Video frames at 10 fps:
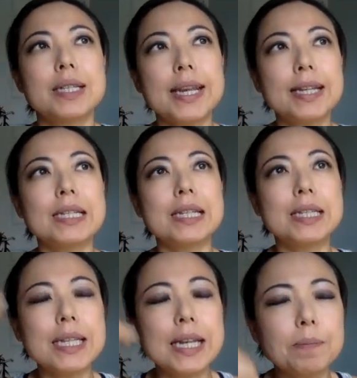dig
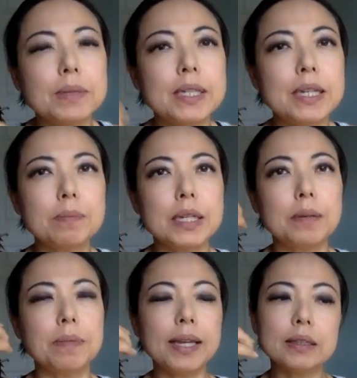deep, deep,
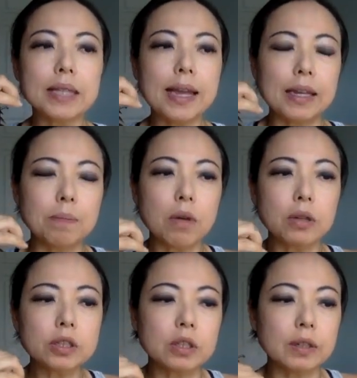deep inside
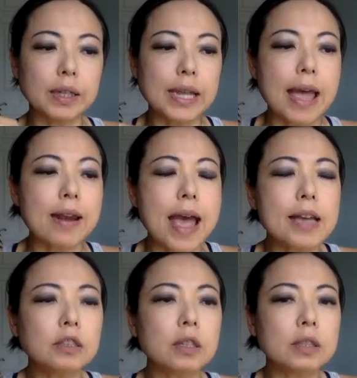emotionally and
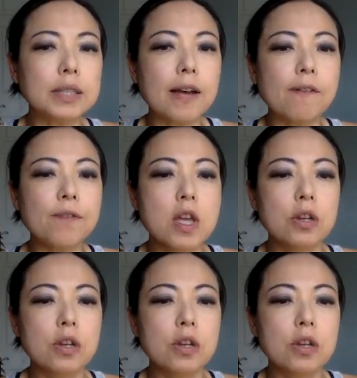ask yourself